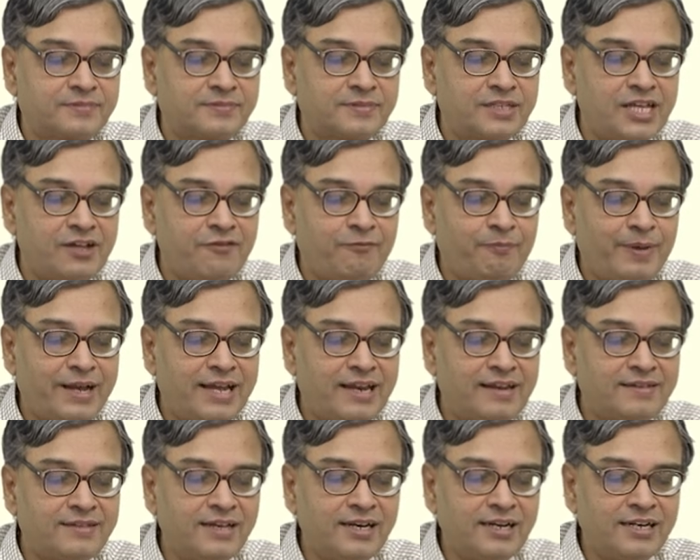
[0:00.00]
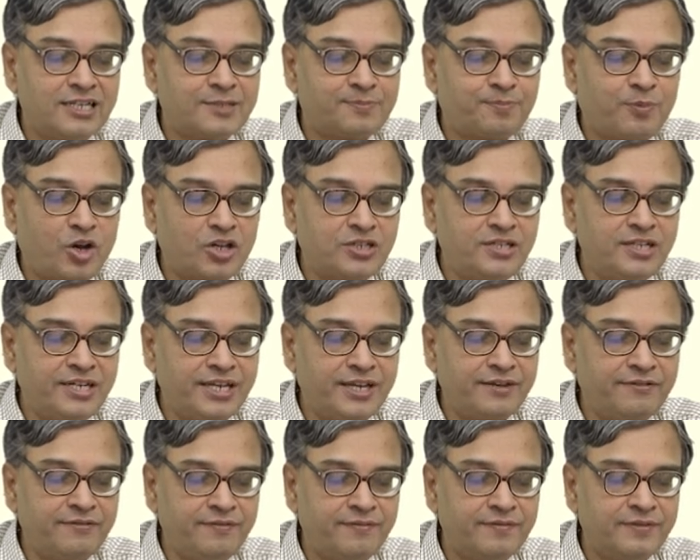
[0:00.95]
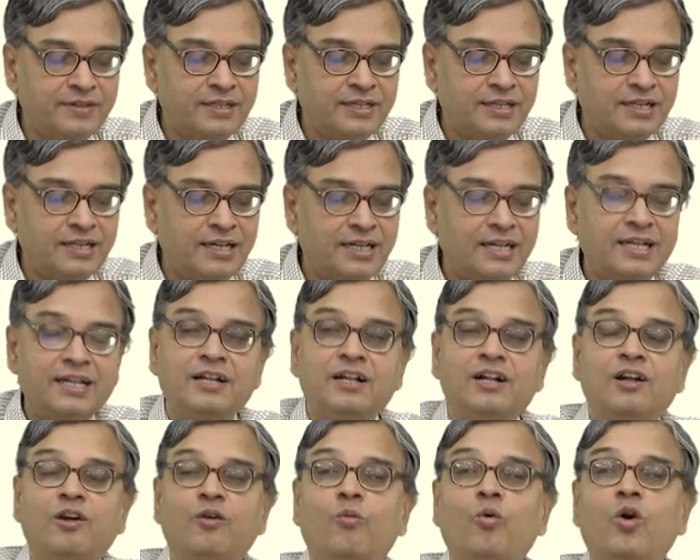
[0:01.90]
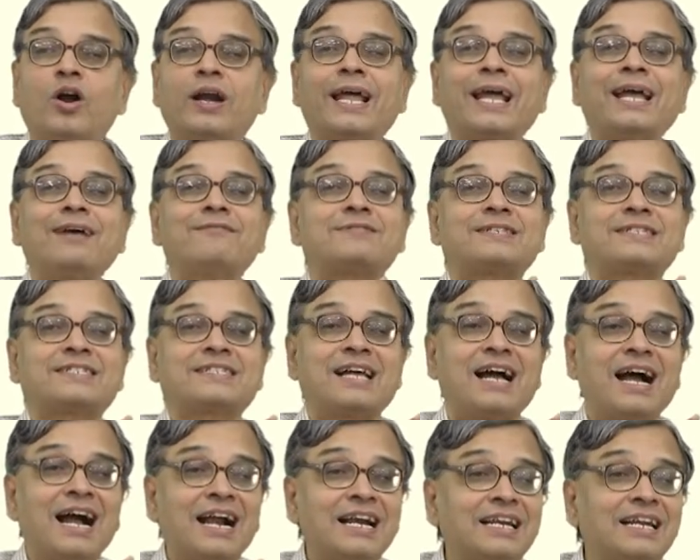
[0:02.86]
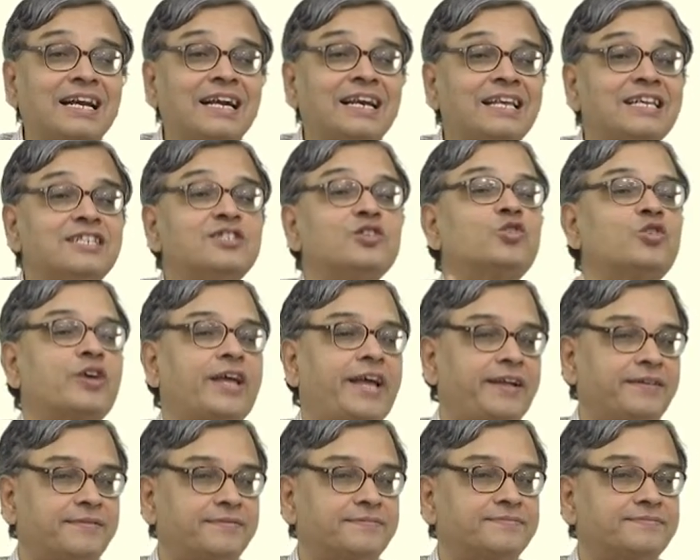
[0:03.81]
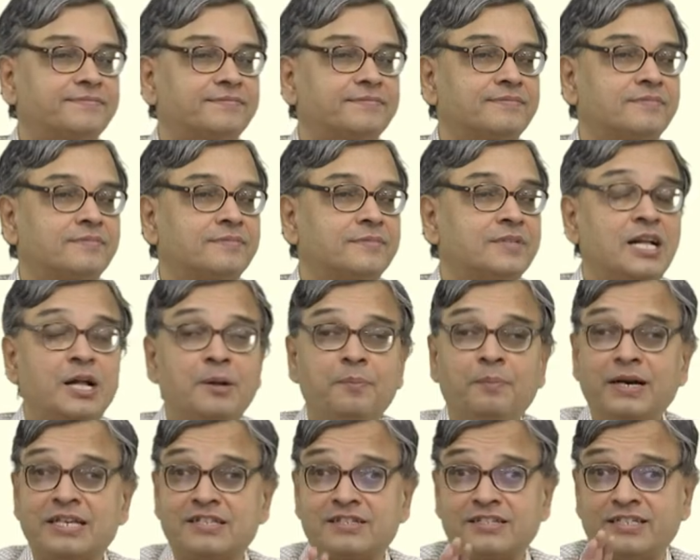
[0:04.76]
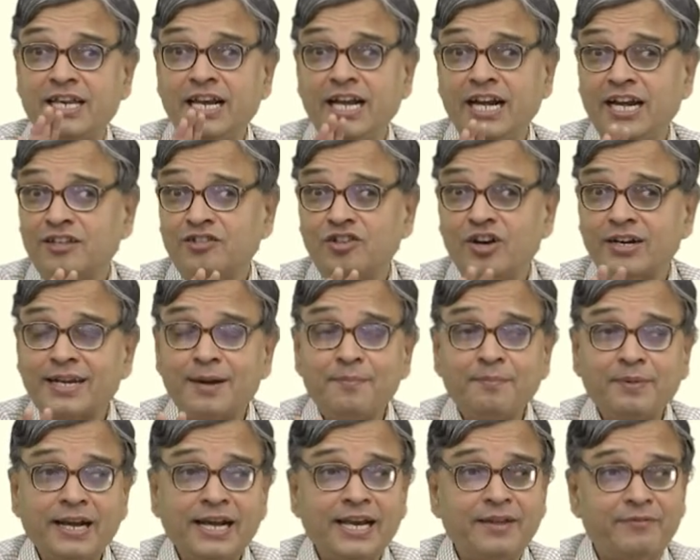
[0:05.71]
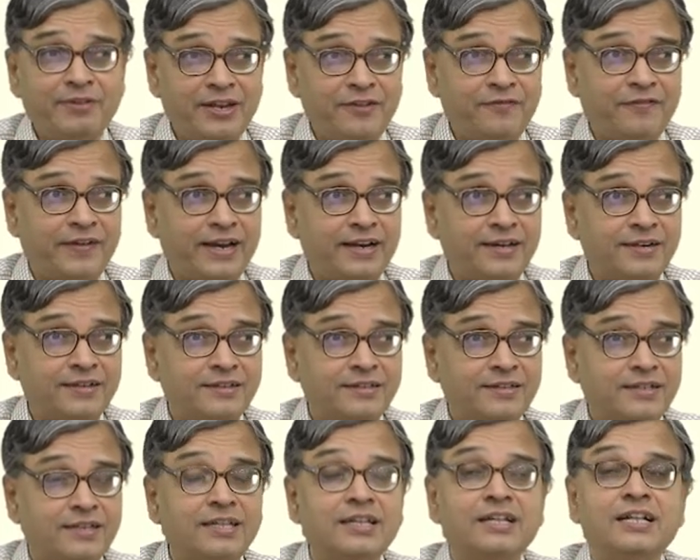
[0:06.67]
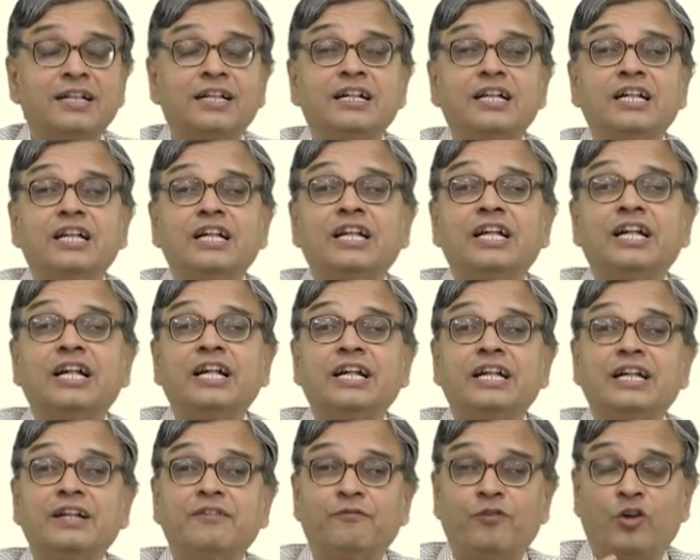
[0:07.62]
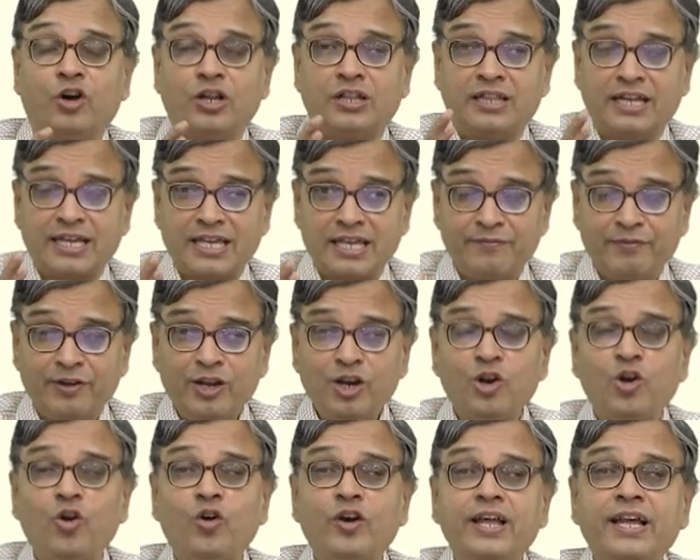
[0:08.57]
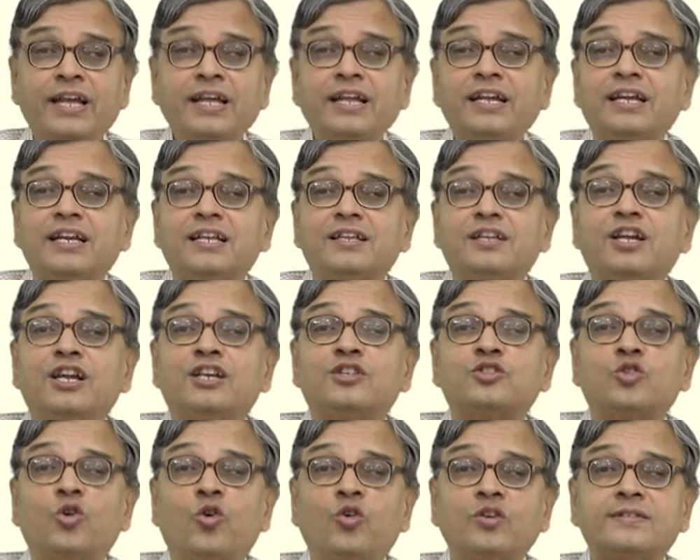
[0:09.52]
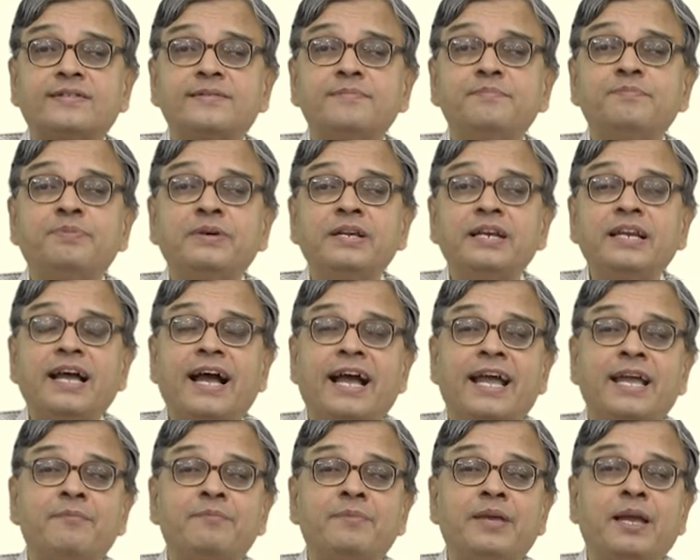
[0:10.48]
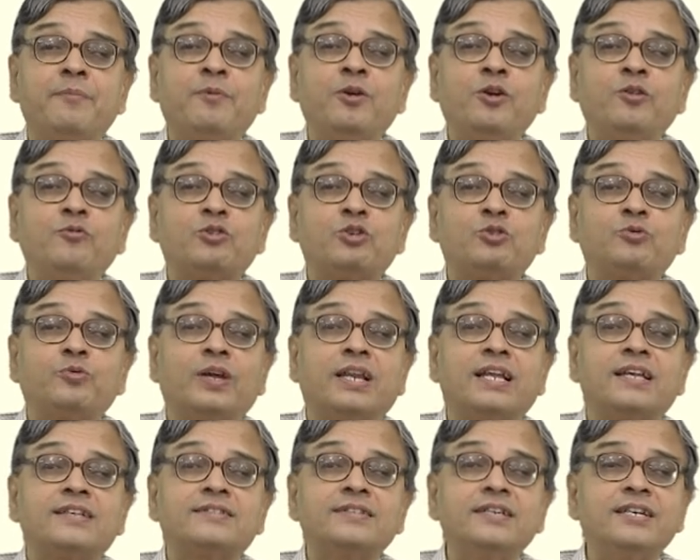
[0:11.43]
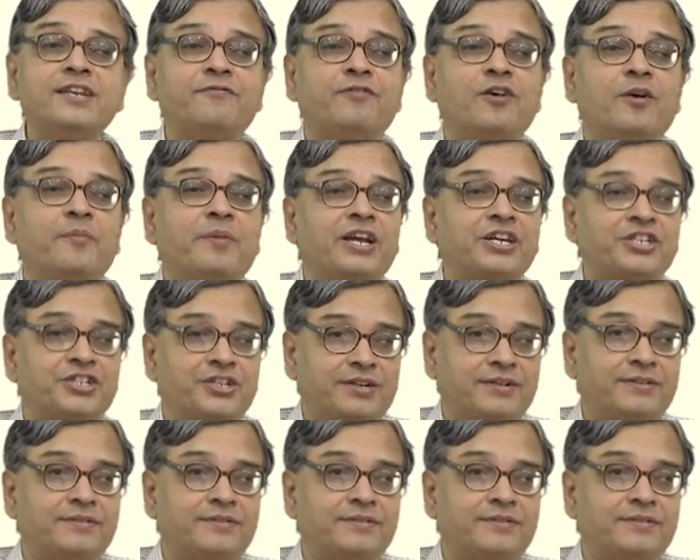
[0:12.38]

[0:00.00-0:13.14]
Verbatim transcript: If my result is positive, what I have started is okay, but still it is not completely verified. For the given loading, it is so simple, I am able to visualize the deformation.